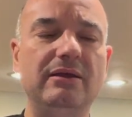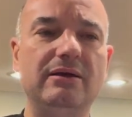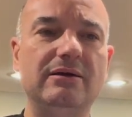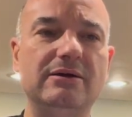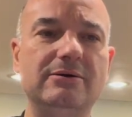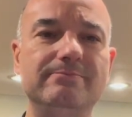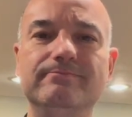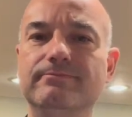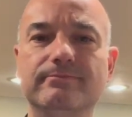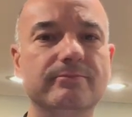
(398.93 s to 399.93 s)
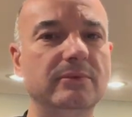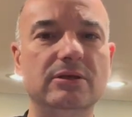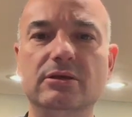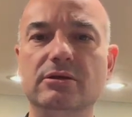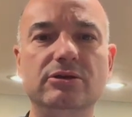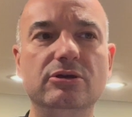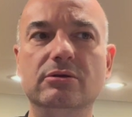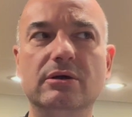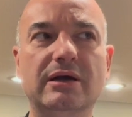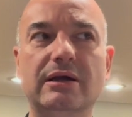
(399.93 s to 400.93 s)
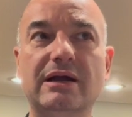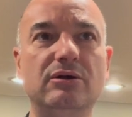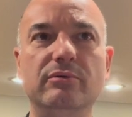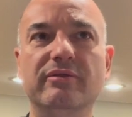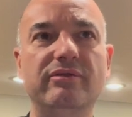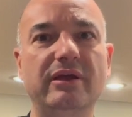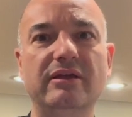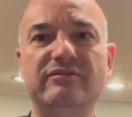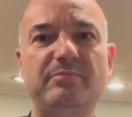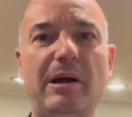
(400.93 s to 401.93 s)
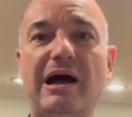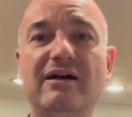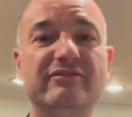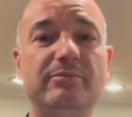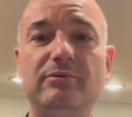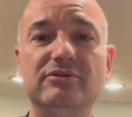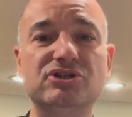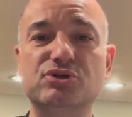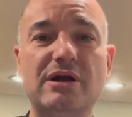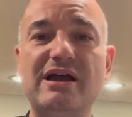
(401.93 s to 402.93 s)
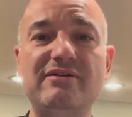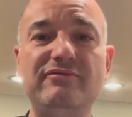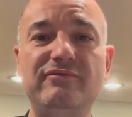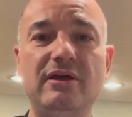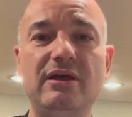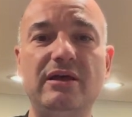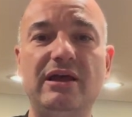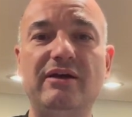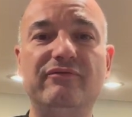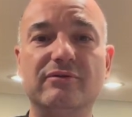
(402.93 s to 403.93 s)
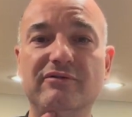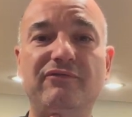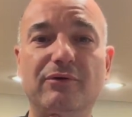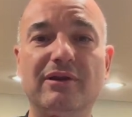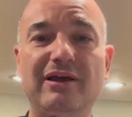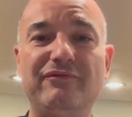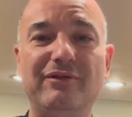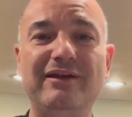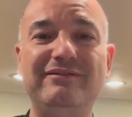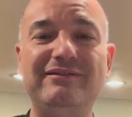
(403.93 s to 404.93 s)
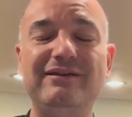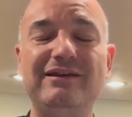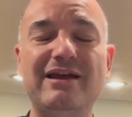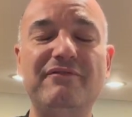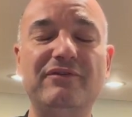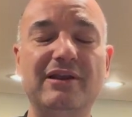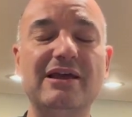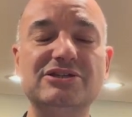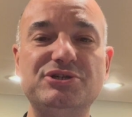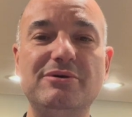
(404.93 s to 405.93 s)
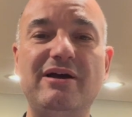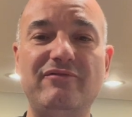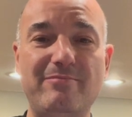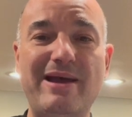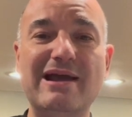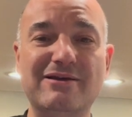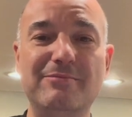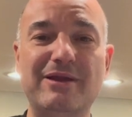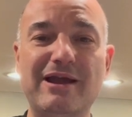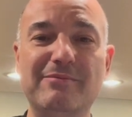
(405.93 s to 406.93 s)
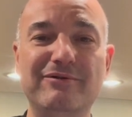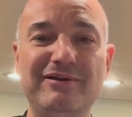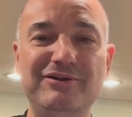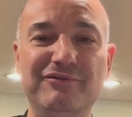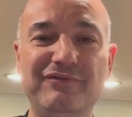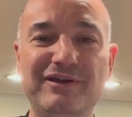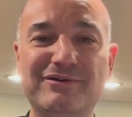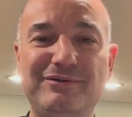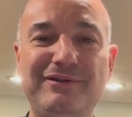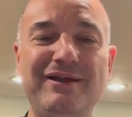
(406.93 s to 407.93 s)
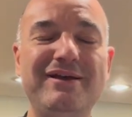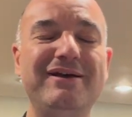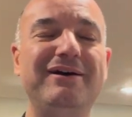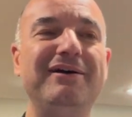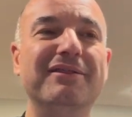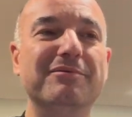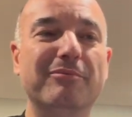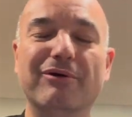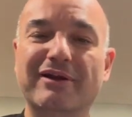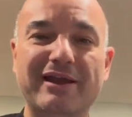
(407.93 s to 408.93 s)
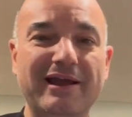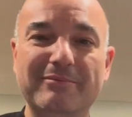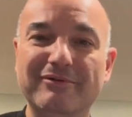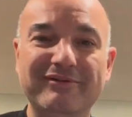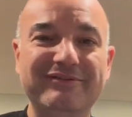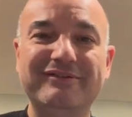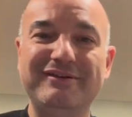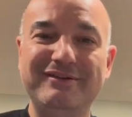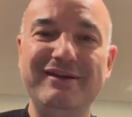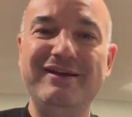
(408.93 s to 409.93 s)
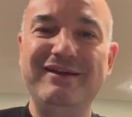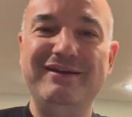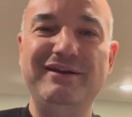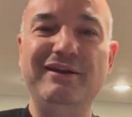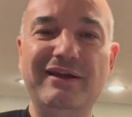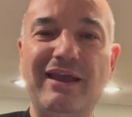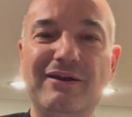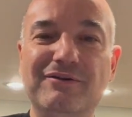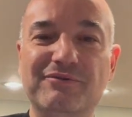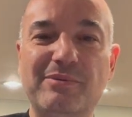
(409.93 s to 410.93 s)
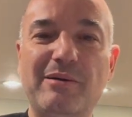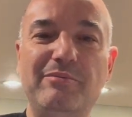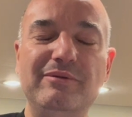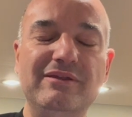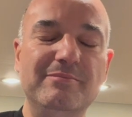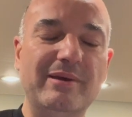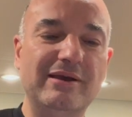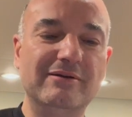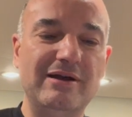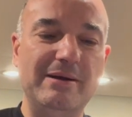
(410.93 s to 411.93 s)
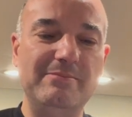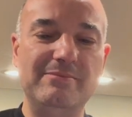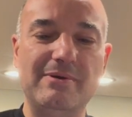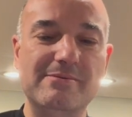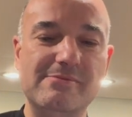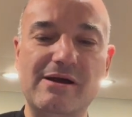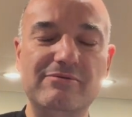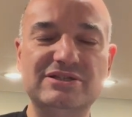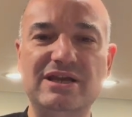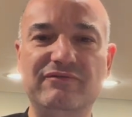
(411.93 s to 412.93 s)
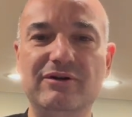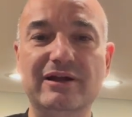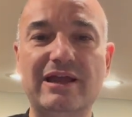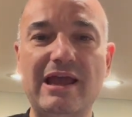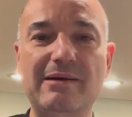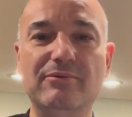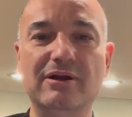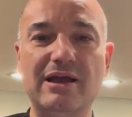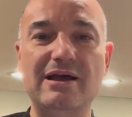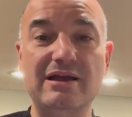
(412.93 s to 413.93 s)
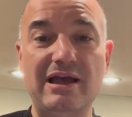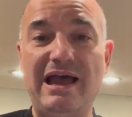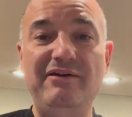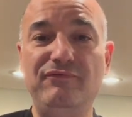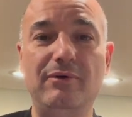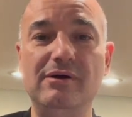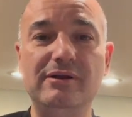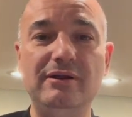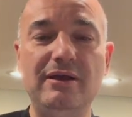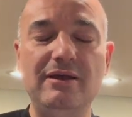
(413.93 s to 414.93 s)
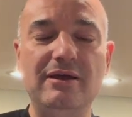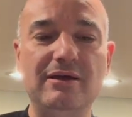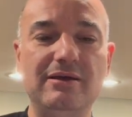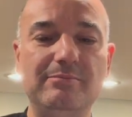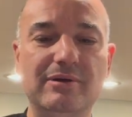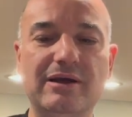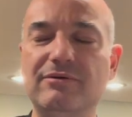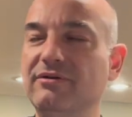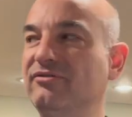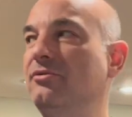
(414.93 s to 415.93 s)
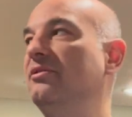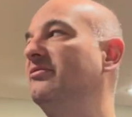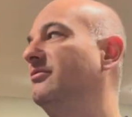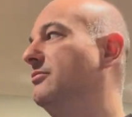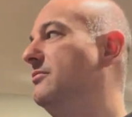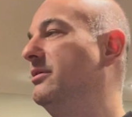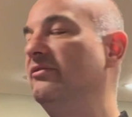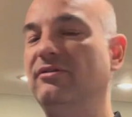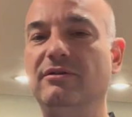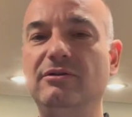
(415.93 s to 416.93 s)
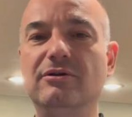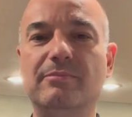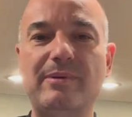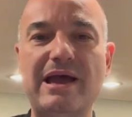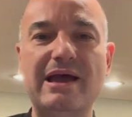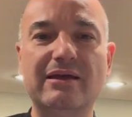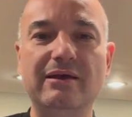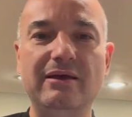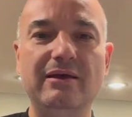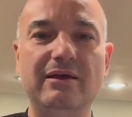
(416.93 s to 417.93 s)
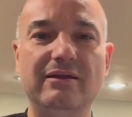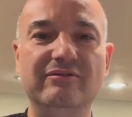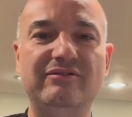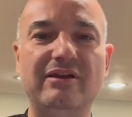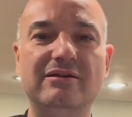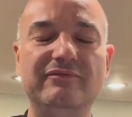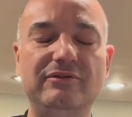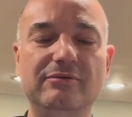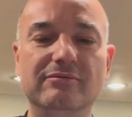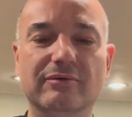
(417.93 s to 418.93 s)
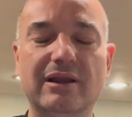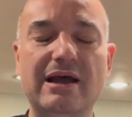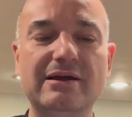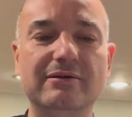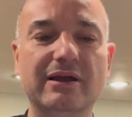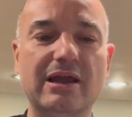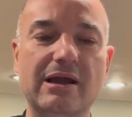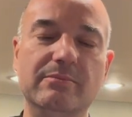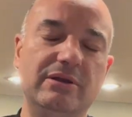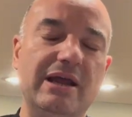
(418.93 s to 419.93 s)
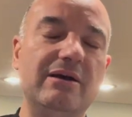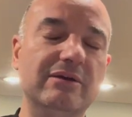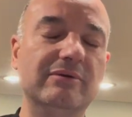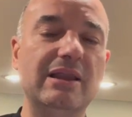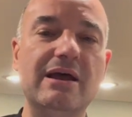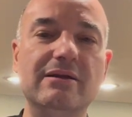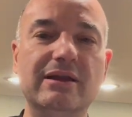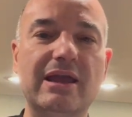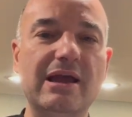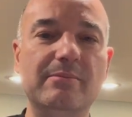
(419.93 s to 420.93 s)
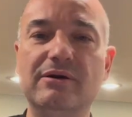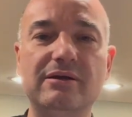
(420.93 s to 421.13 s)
I don't think it's possible to drive after a 4-level ACDF unless you have a backup camera in your vehicle. The more cameras and indicators, probably the better. I was never a camera guy. I have one, but I was always the one to look back instead of you rely on the camera. Now I rely on the camera.